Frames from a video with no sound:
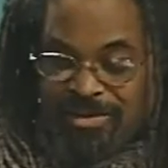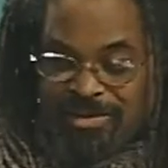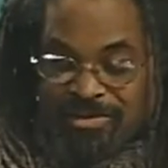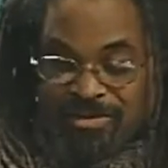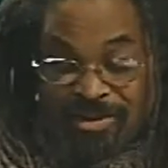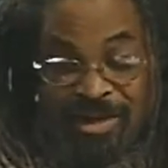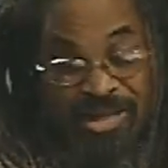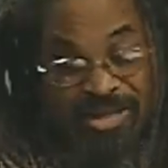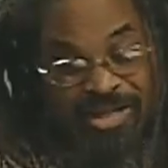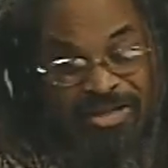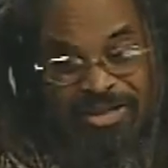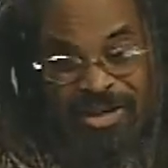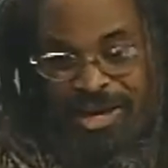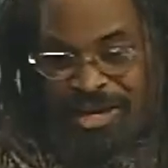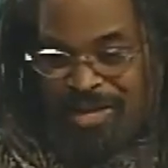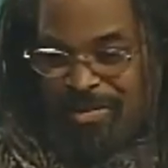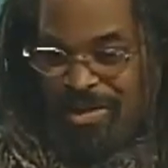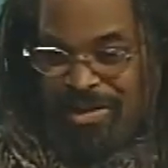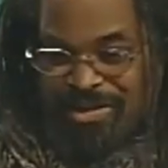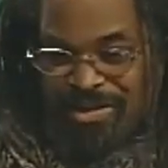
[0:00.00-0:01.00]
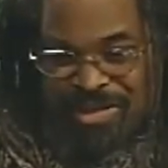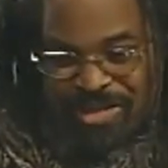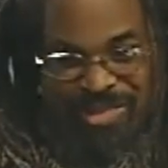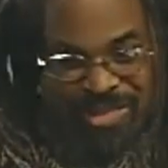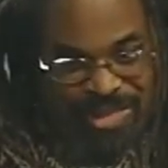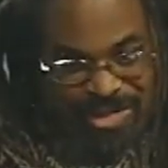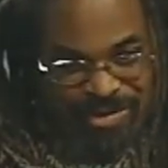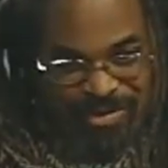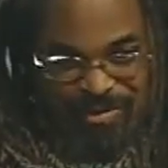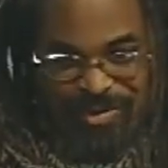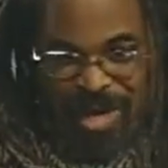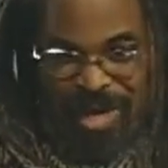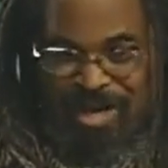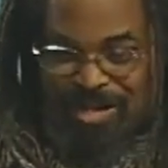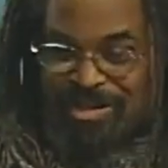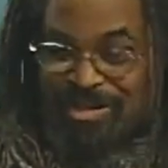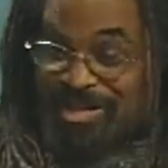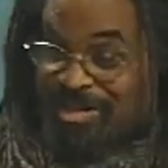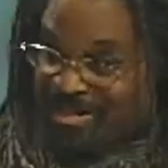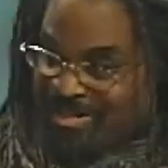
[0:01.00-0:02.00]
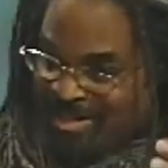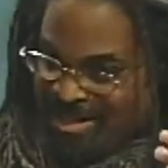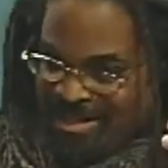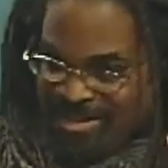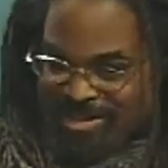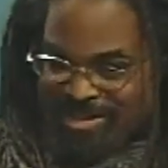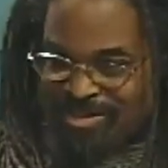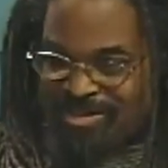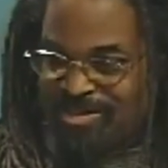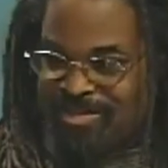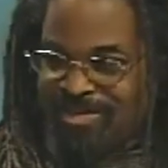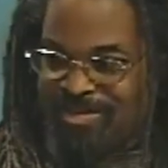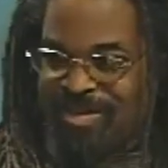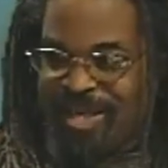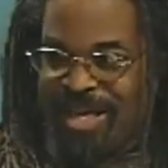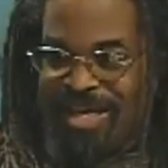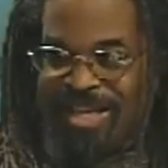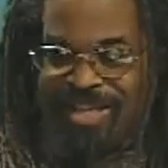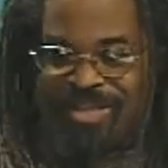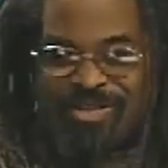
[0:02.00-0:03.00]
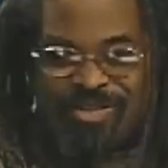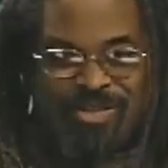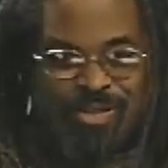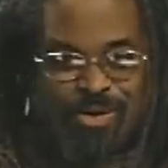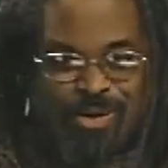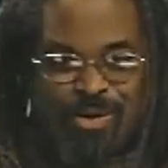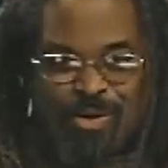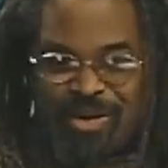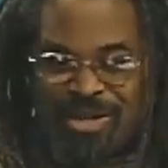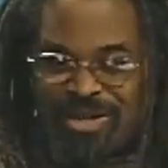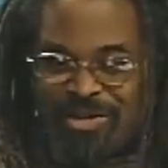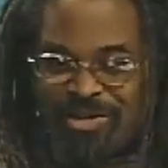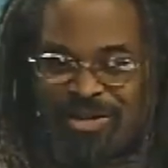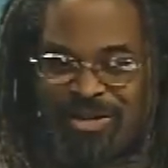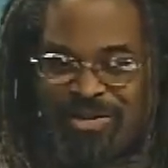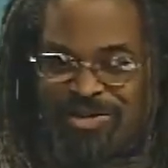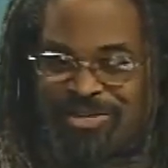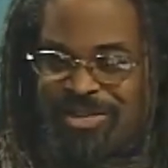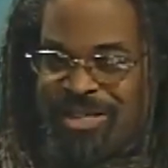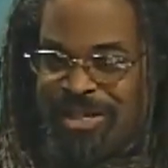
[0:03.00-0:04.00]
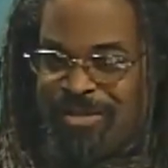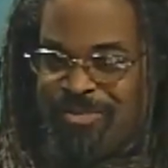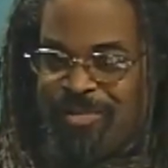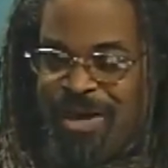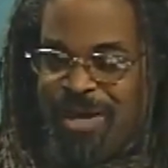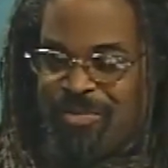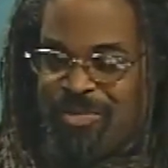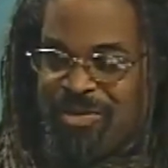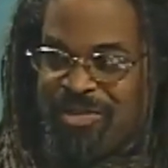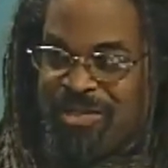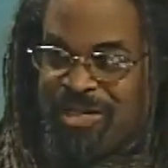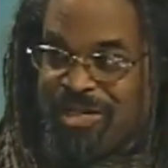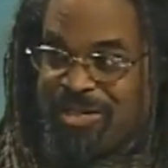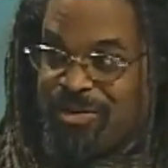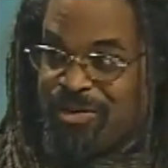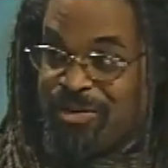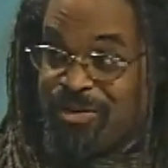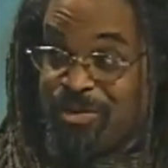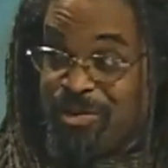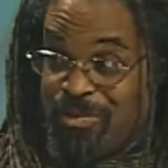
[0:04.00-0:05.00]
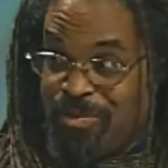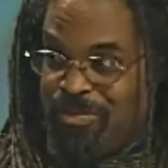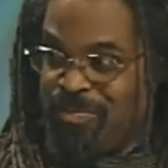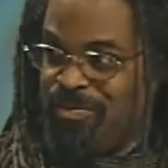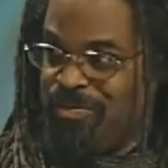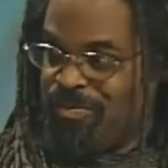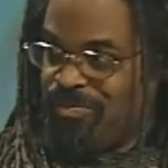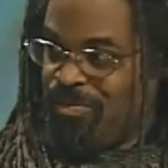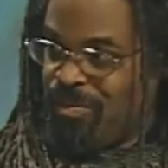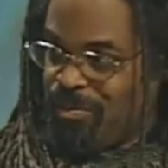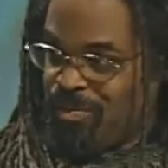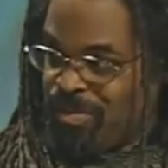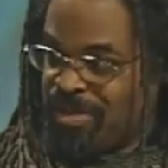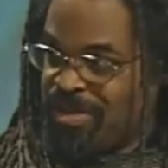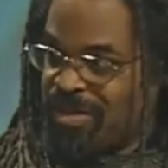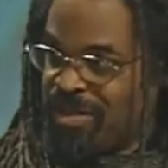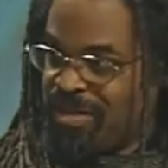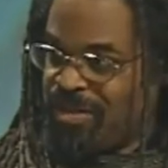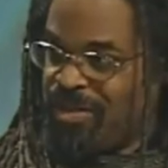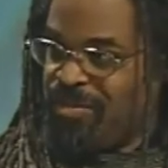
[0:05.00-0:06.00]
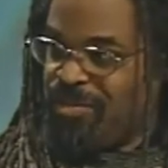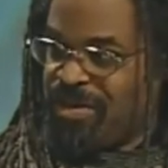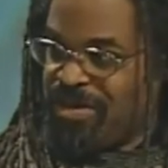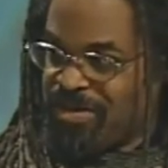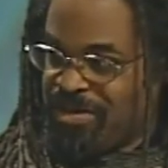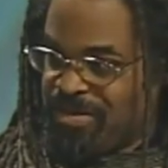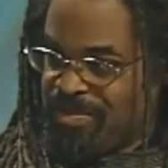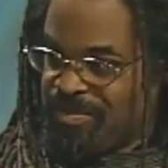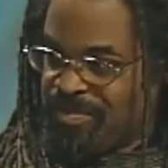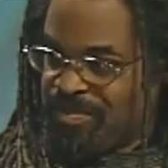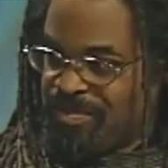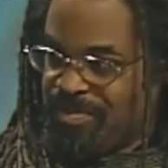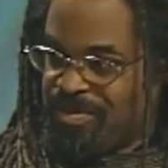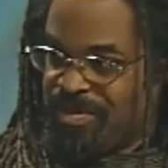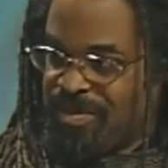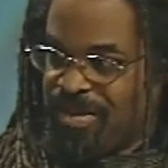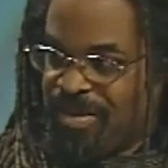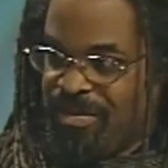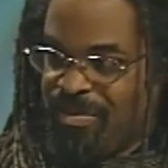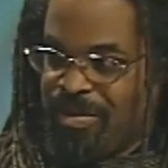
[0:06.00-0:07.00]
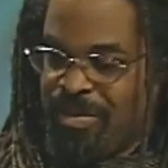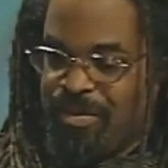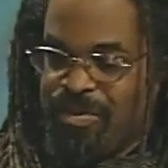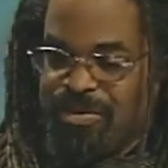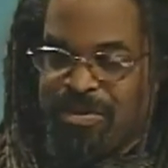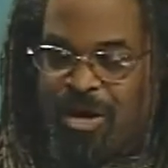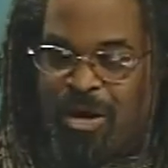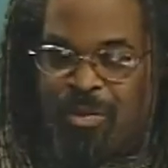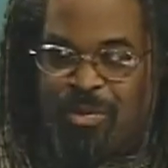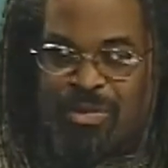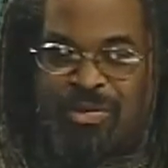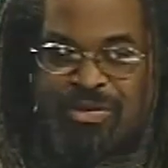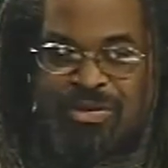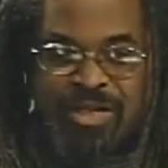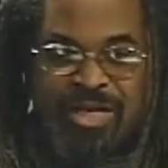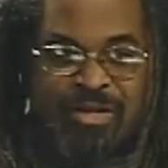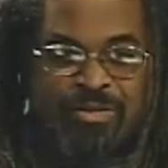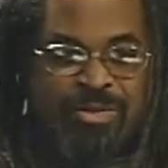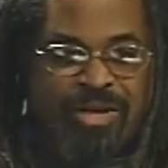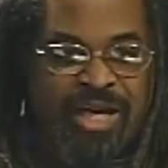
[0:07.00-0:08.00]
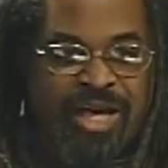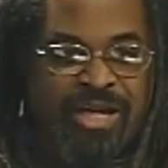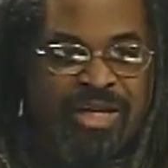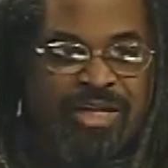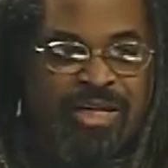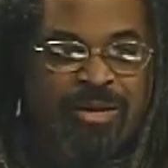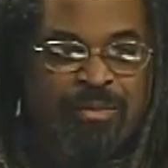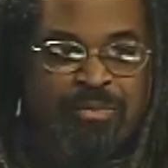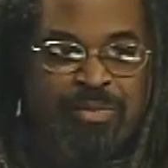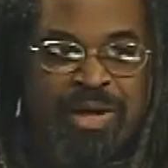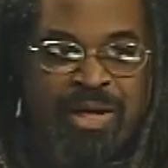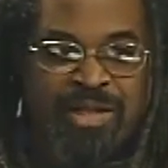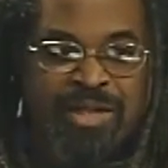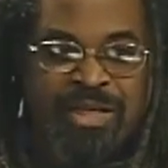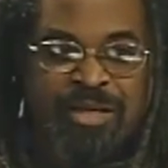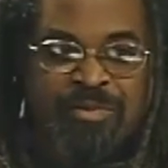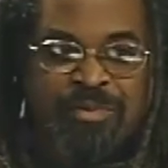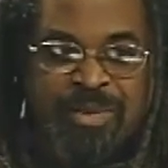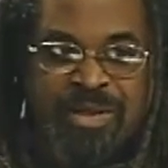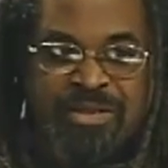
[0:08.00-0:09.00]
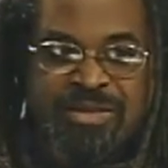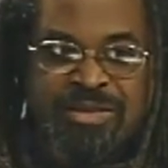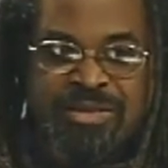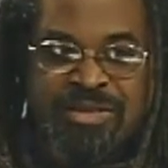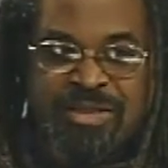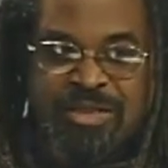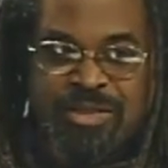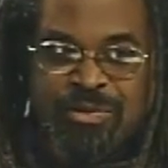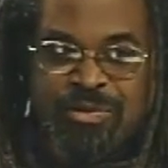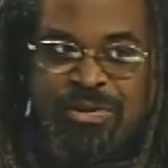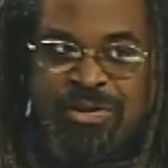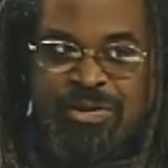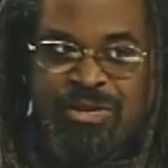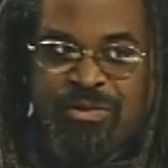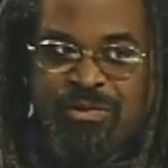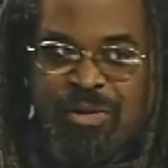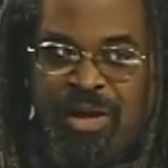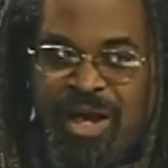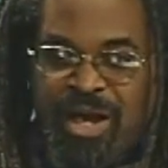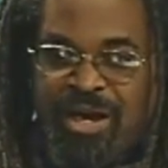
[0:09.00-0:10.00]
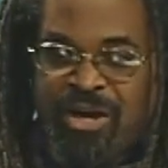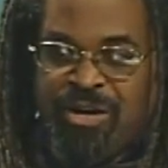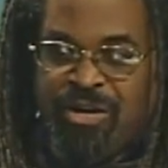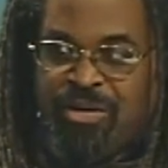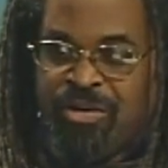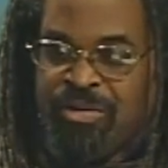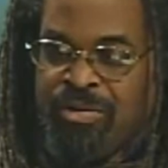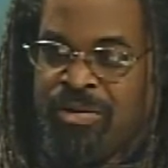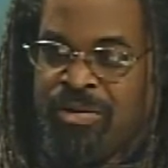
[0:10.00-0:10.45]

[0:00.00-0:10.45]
I can talk about this as a faculty because I like throwing darts at my particular group for a particular reason. You know, it was almost like we had a compelling business interest to hire